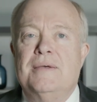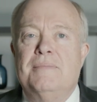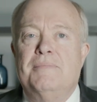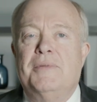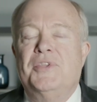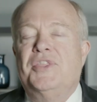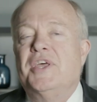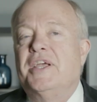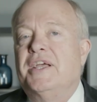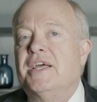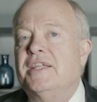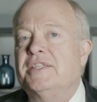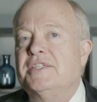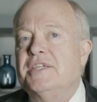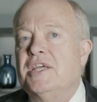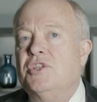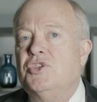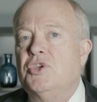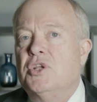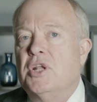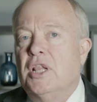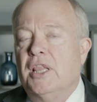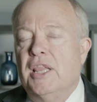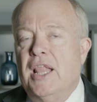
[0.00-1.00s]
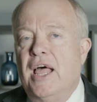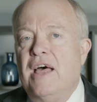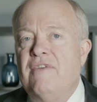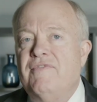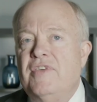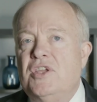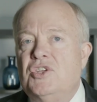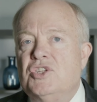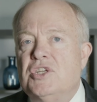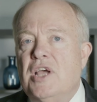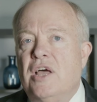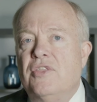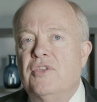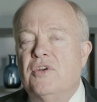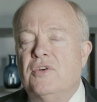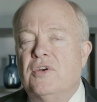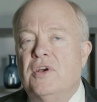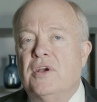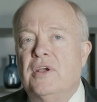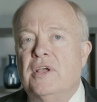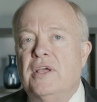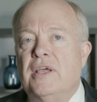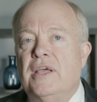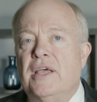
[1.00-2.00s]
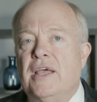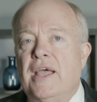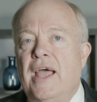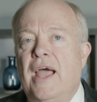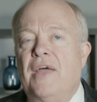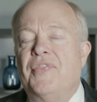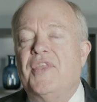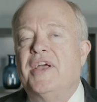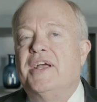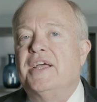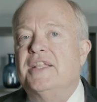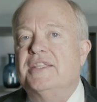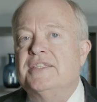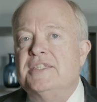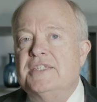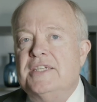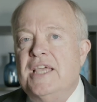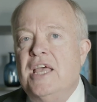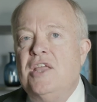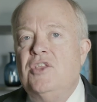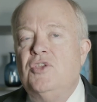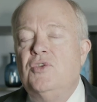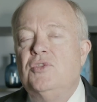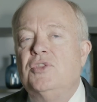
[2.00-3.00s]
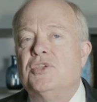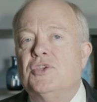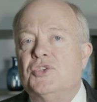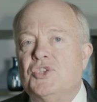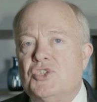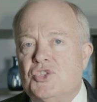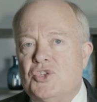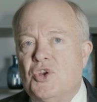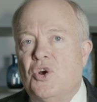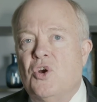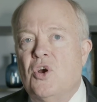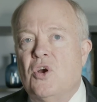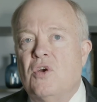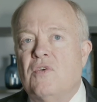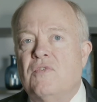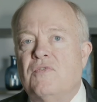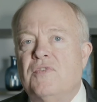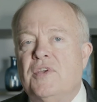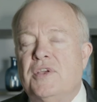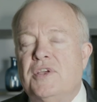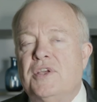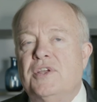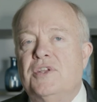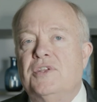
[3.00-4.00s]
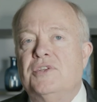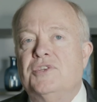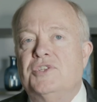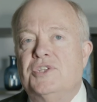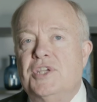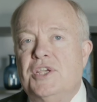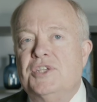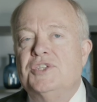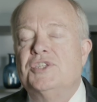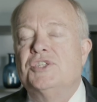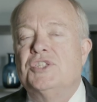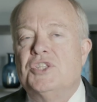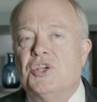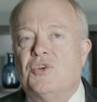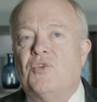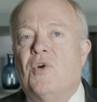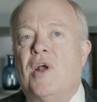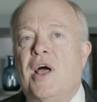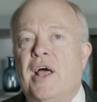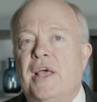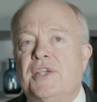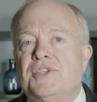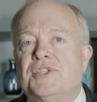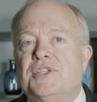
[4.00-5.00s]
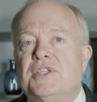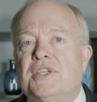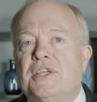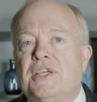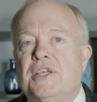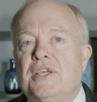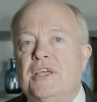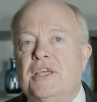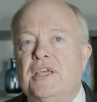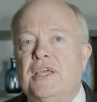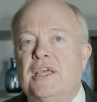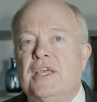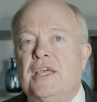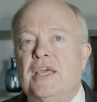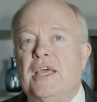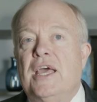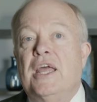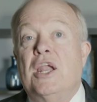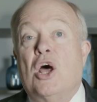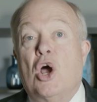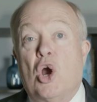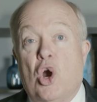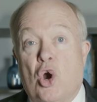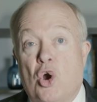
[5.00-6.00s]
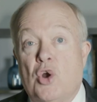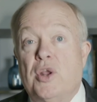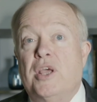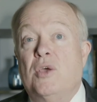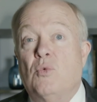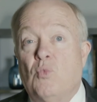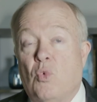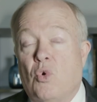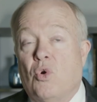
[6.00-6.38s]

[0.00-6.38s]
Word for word: but they continue to love each other and they continue to serve Jesus the Christ in a hurting